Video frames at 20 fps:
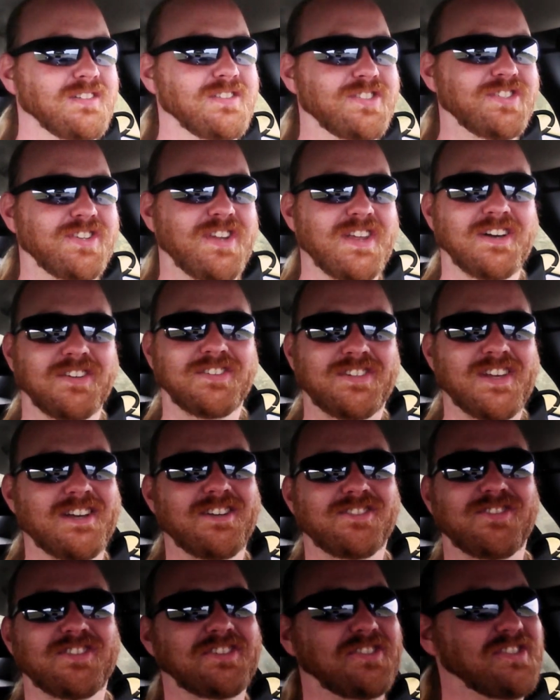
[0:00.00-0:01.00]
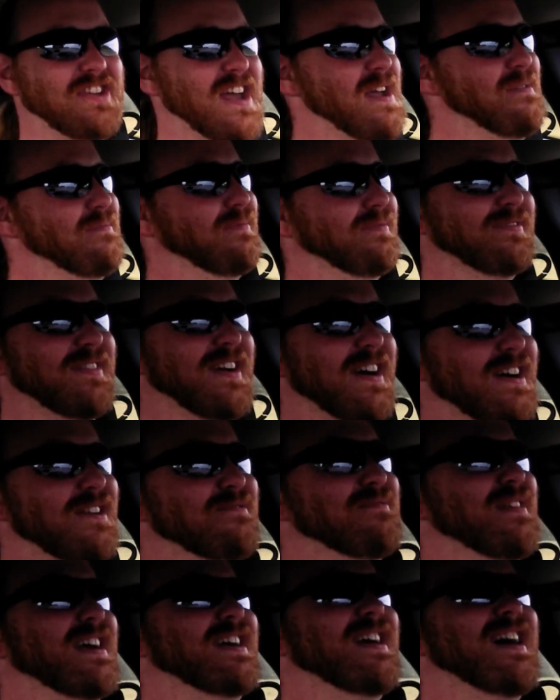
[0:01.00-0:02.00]
Still tastes the same. Oh
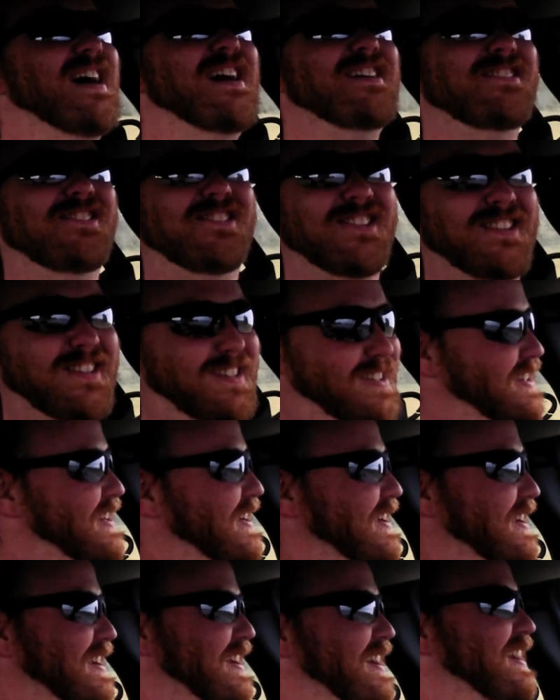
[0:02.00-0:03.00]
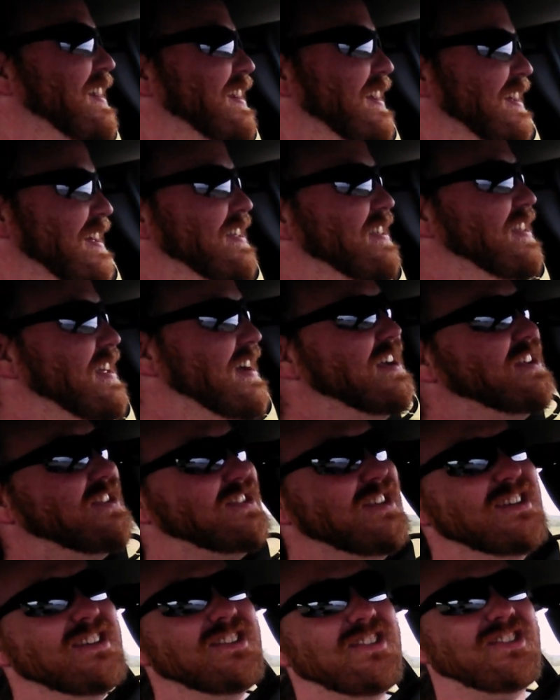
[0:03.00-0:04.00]
my gosh.
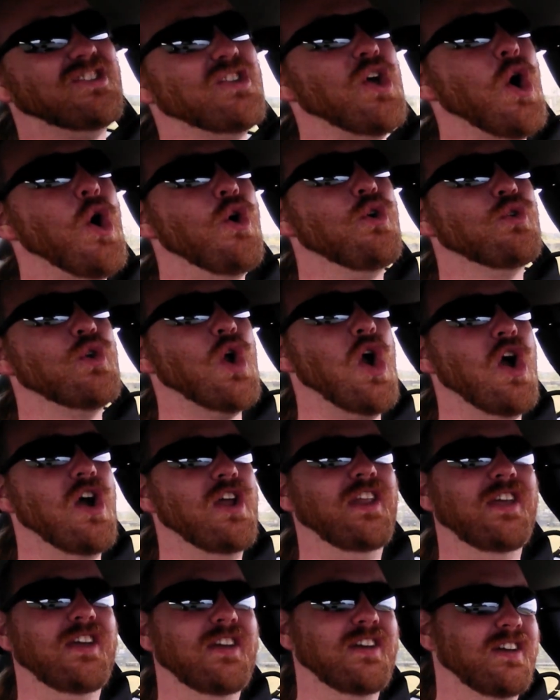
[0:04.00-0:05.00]
This is so good.